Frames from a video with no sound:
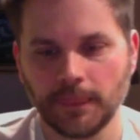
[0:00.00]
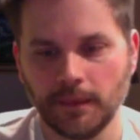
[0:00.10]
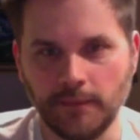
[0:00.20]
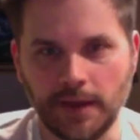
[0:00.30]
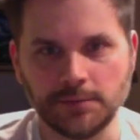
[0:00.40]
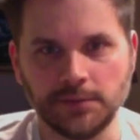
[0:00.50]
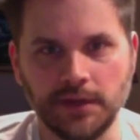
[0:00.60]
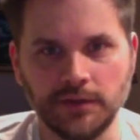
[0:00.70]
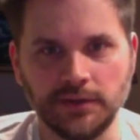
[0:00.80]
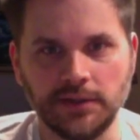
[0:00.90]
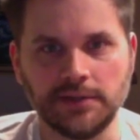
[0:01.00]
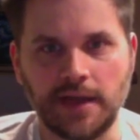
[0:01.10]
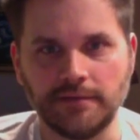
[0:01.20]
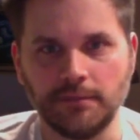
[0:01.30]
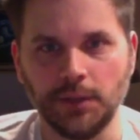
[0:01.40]
mashed potatoes, at least
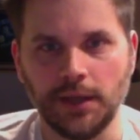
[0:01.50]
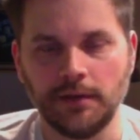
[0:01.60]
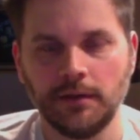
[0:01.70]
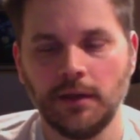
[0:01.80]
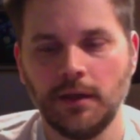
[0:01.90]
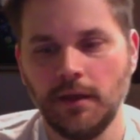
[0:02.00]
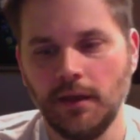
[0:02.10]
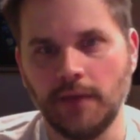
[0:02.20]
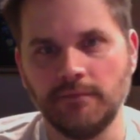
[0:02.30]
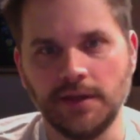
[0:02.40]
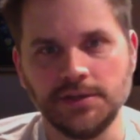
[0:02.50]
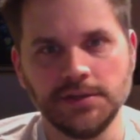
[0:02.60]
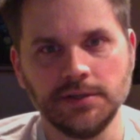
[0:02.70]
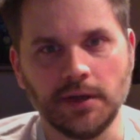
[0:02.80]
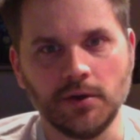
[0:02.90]
half a plate, and
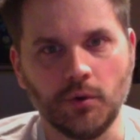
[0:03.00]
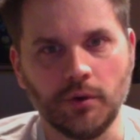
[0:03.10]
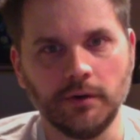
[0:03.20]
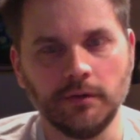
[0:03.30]
veggies like corn